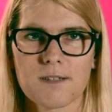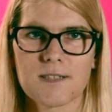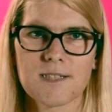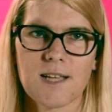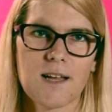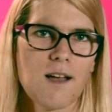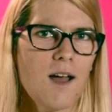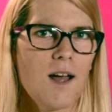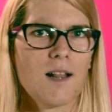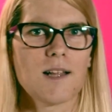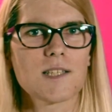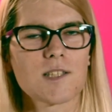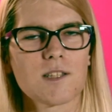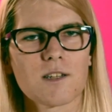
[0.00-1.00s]
They say,
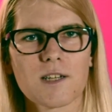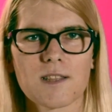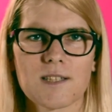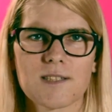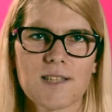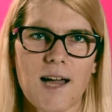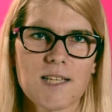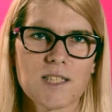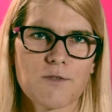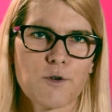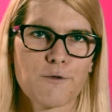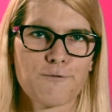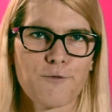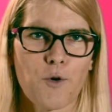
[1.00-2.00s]
let's look at the size of
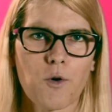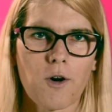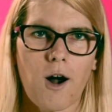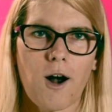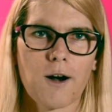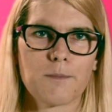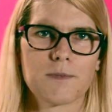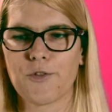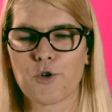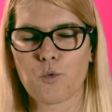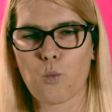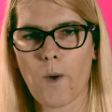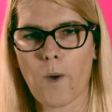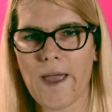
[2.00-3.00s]
her forearms, their
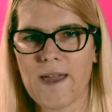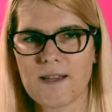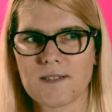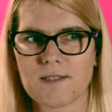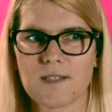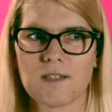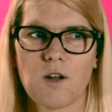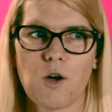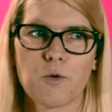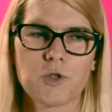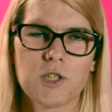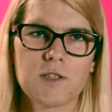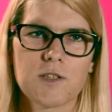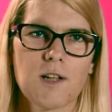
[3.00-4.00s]
waist, and oh,
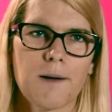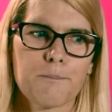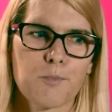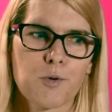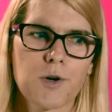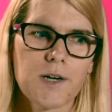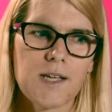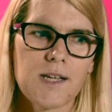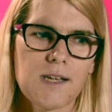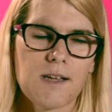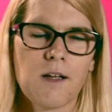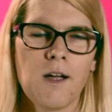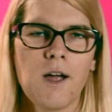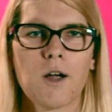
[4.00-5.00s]
she's not
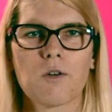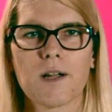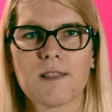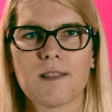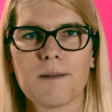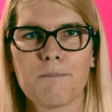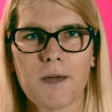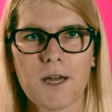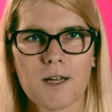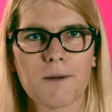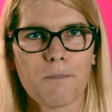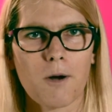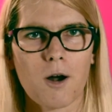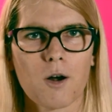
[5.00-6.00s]
pretty, right? They pick
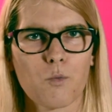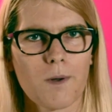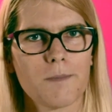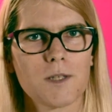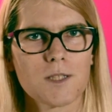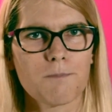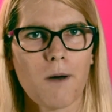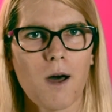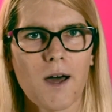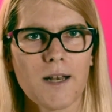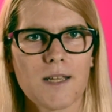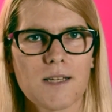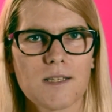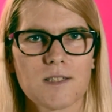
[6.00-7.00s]
apart women's
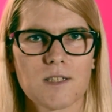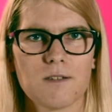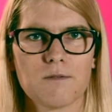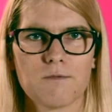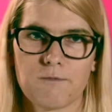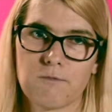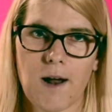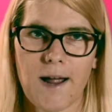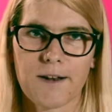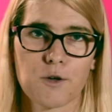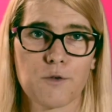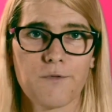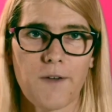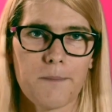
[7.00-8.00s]
bodies, and
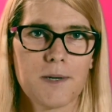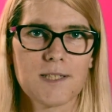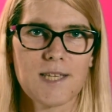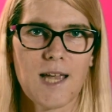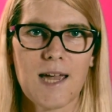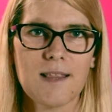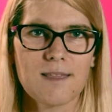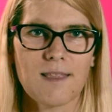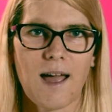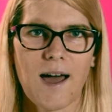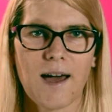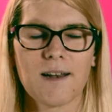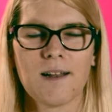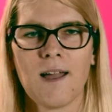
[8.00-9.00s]
radical feminists hate
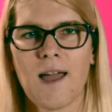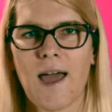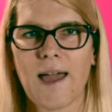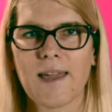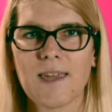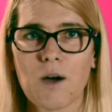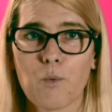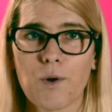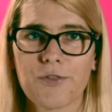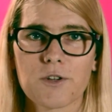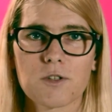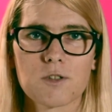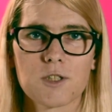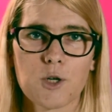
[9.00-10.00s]
that. And yet what
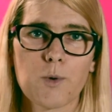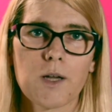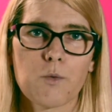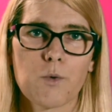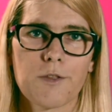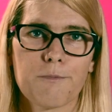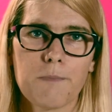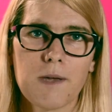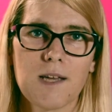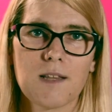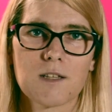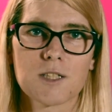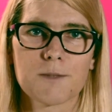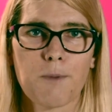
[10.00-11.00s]
they're doing with me
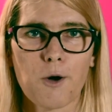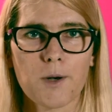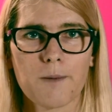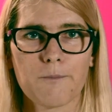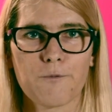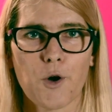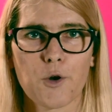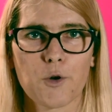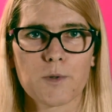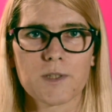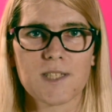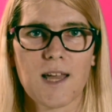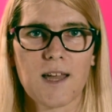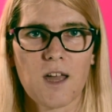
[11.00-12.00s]
in this podium photo is
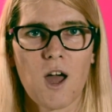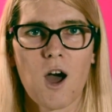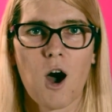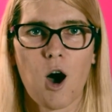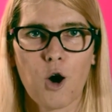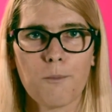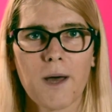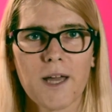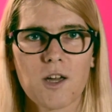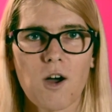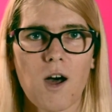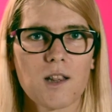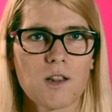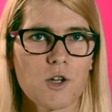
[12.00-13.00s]
saying, oh my
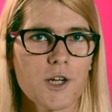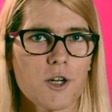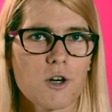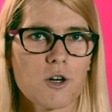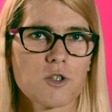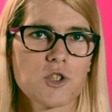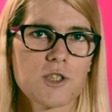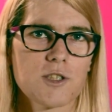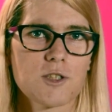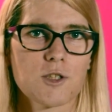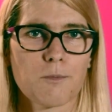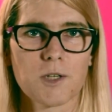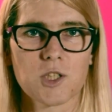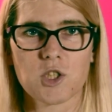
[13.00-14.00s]
God, look at her, she's
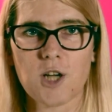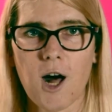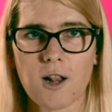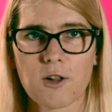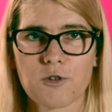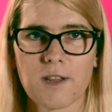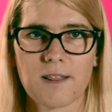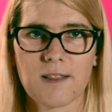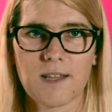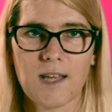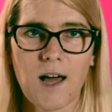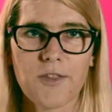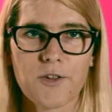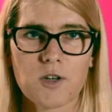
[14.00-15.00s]
so much taller than
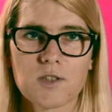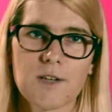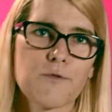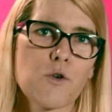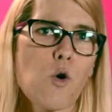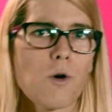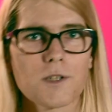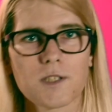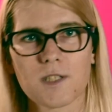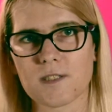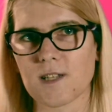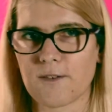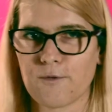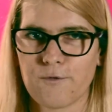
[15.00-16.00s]
the others. Of course
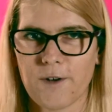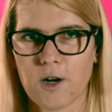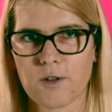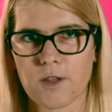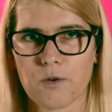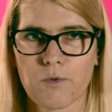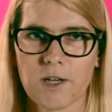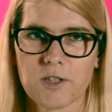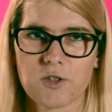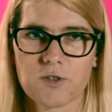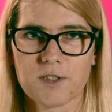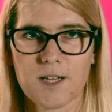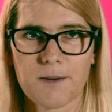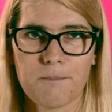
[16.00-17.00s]
it's unfair that
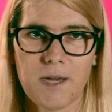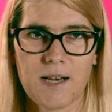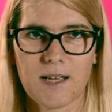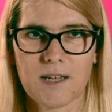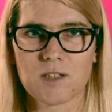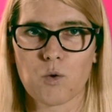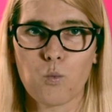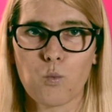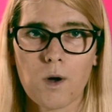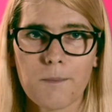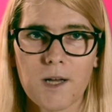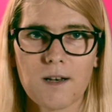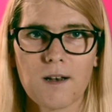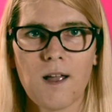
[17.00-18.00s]
Rachel's competing as a
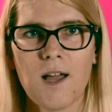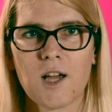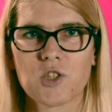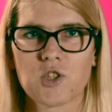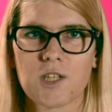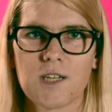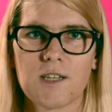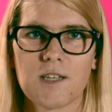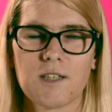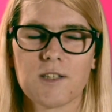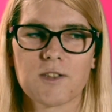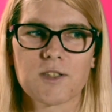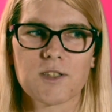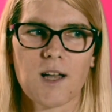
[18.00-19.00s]
woman.
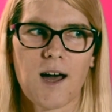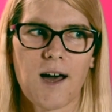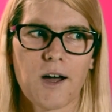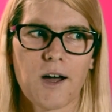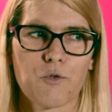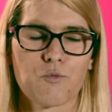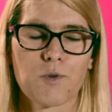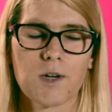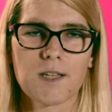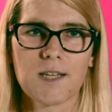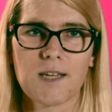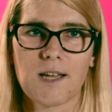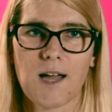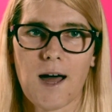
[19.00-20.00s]
She's
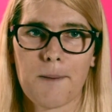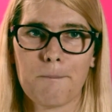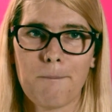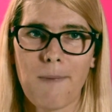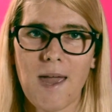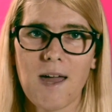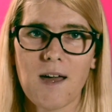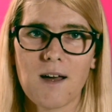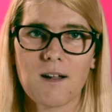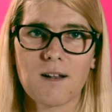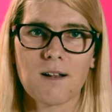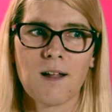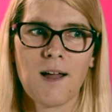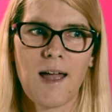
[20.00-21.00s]
really a
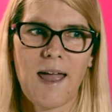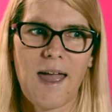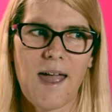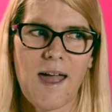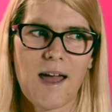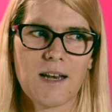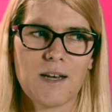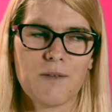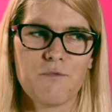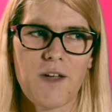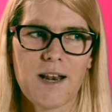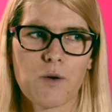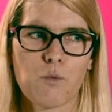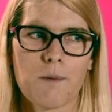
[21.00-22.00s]
male and
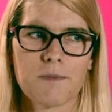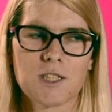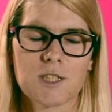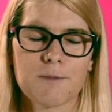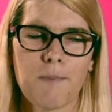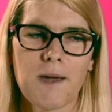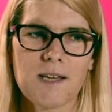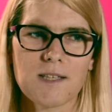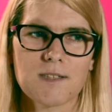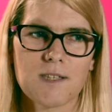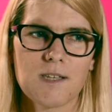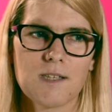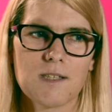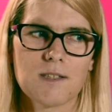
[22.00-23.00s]
invading women's
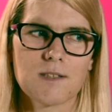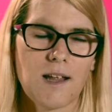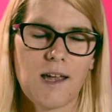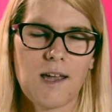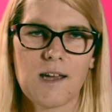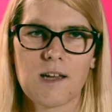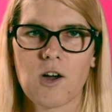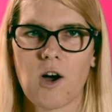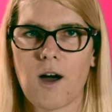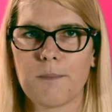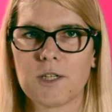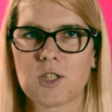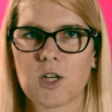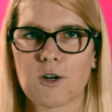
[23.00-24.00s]
spaces. A
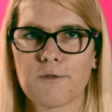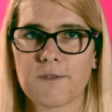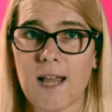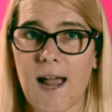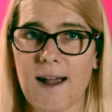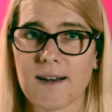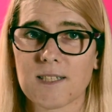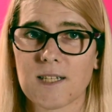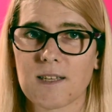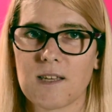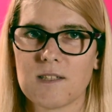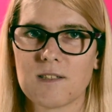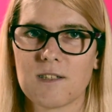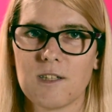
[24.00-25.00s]
common TERF tactic
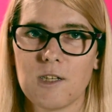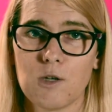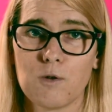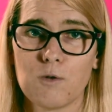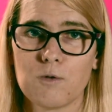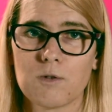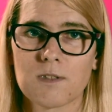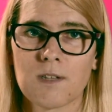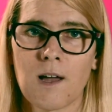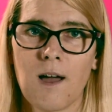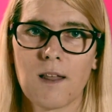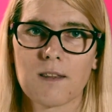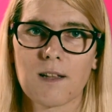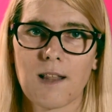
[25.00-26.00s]
is to use
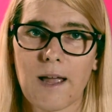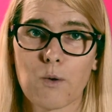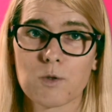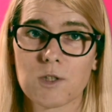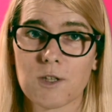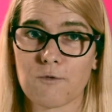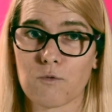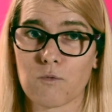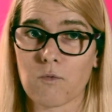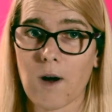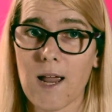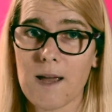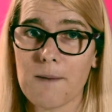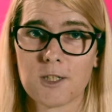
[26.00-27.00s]
the language of
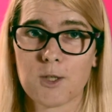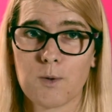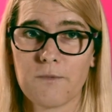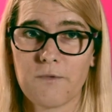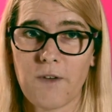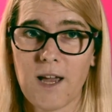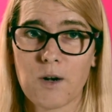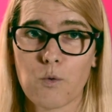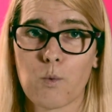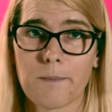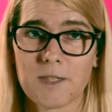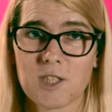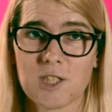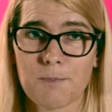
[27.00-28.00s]
rape. To invade a
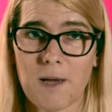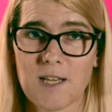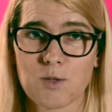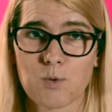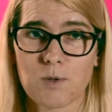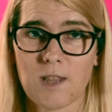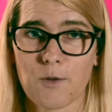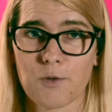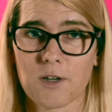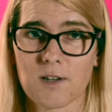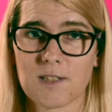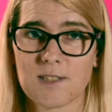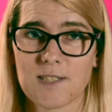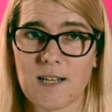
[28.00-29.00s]
woman's space without their
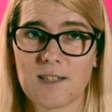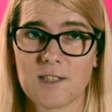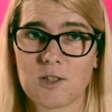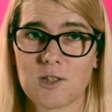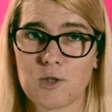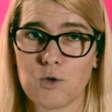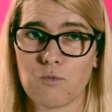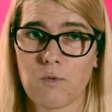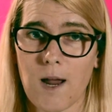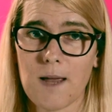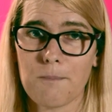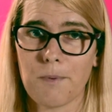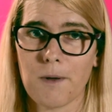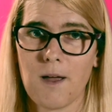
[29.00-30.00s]
consent is to
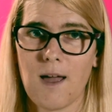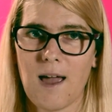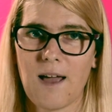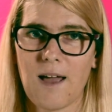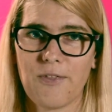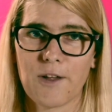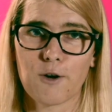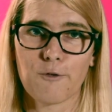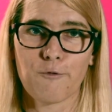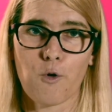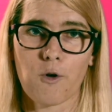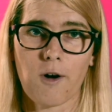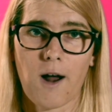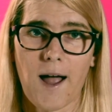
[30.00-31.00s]
rape, and
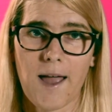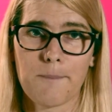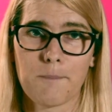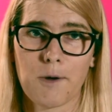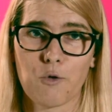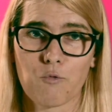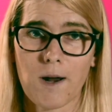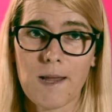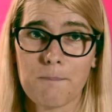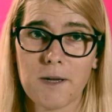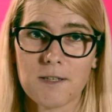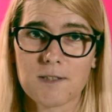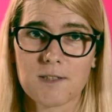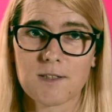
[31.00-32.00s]
therefore I am a
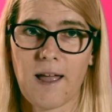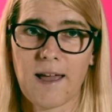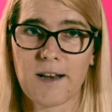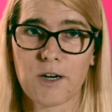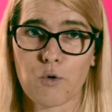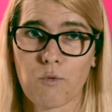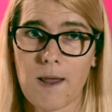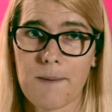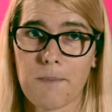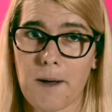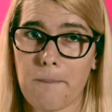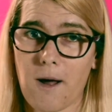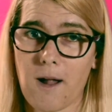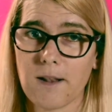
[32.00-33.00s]
rapist and a rape
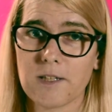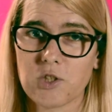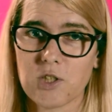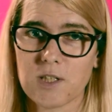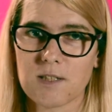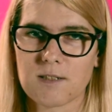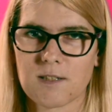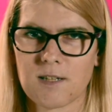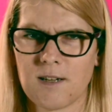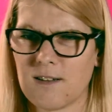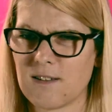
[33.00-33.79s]
apologist.